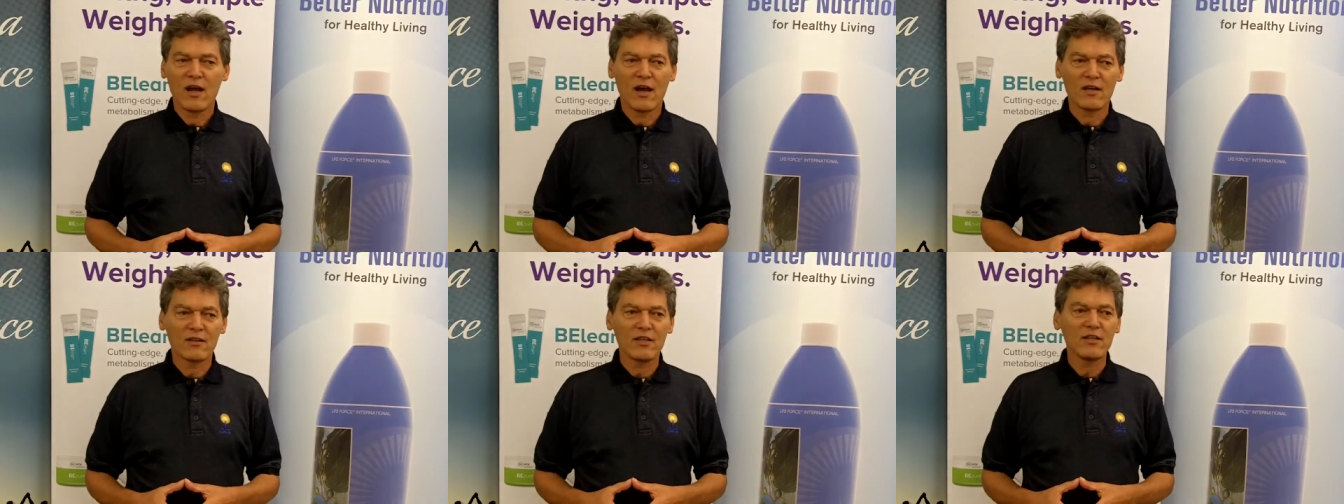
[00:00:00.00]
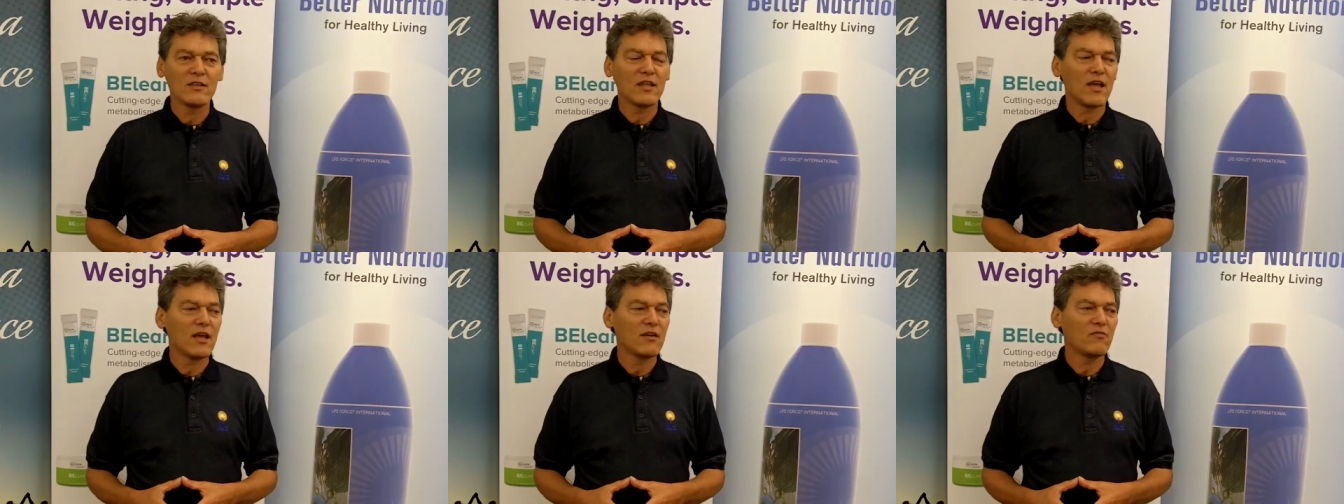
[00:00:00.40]
I
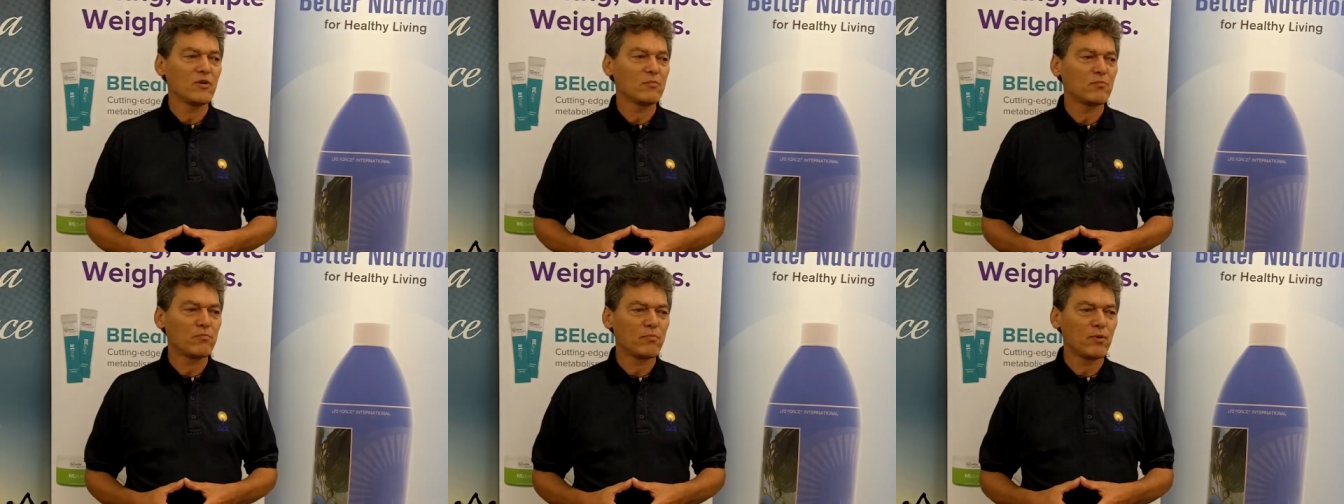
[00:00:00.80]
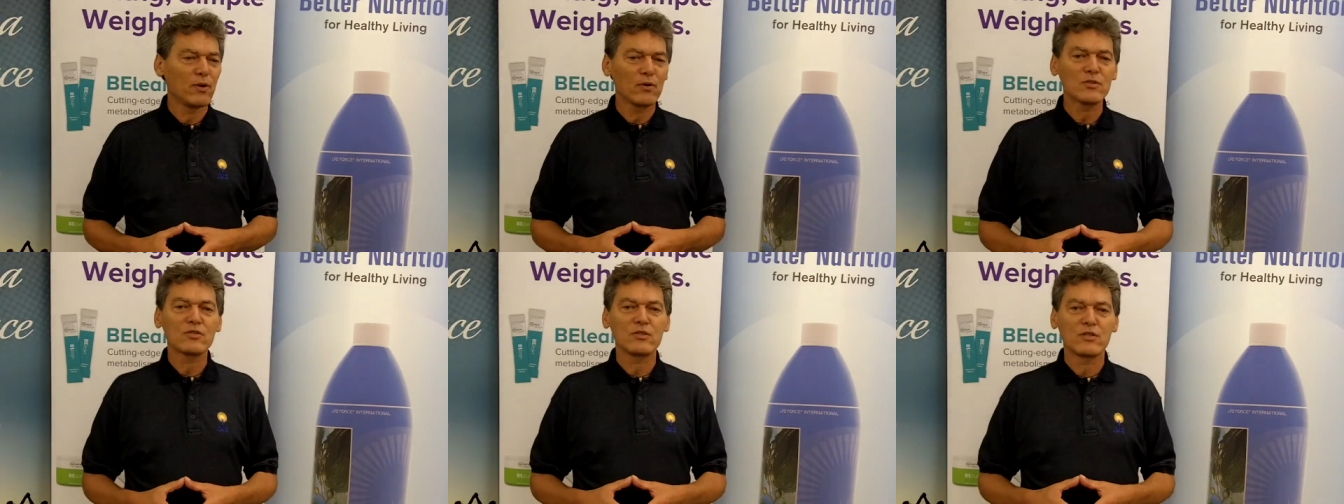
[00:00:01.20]
didn't have a
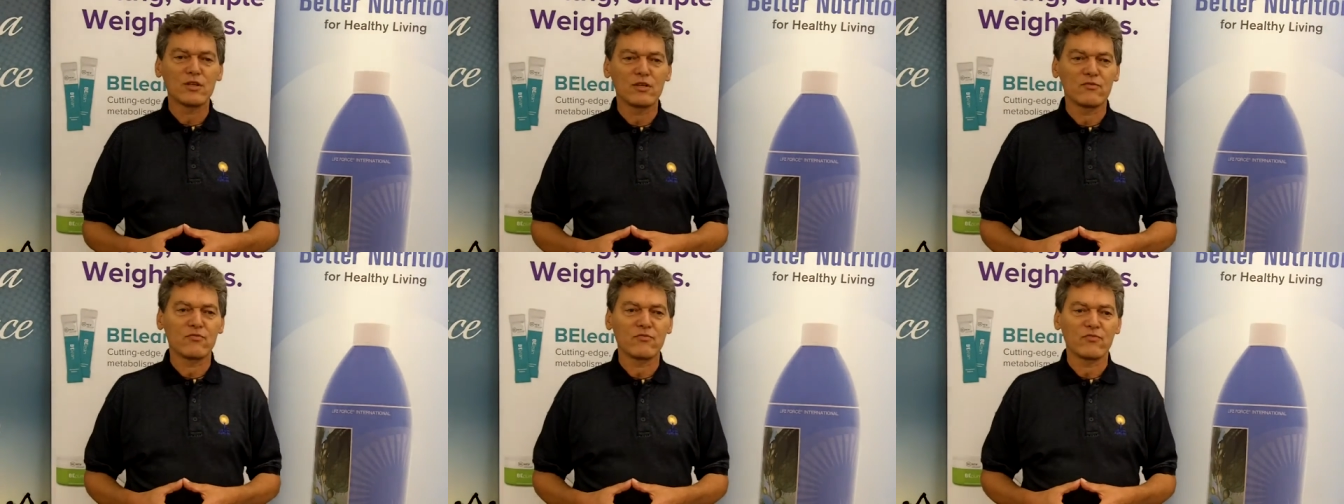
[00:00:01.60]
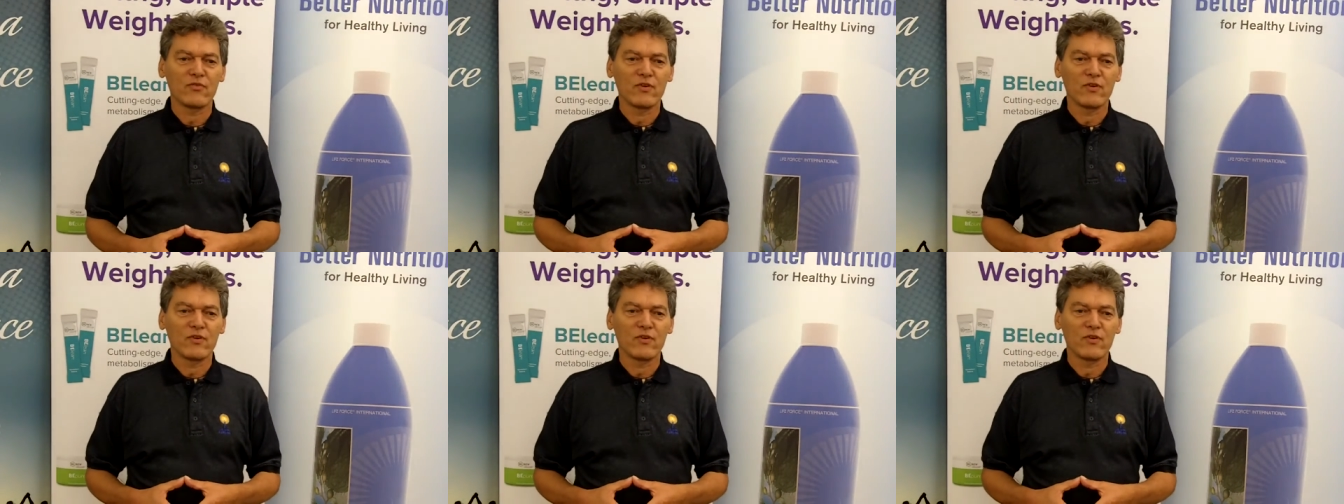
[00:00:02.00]
positive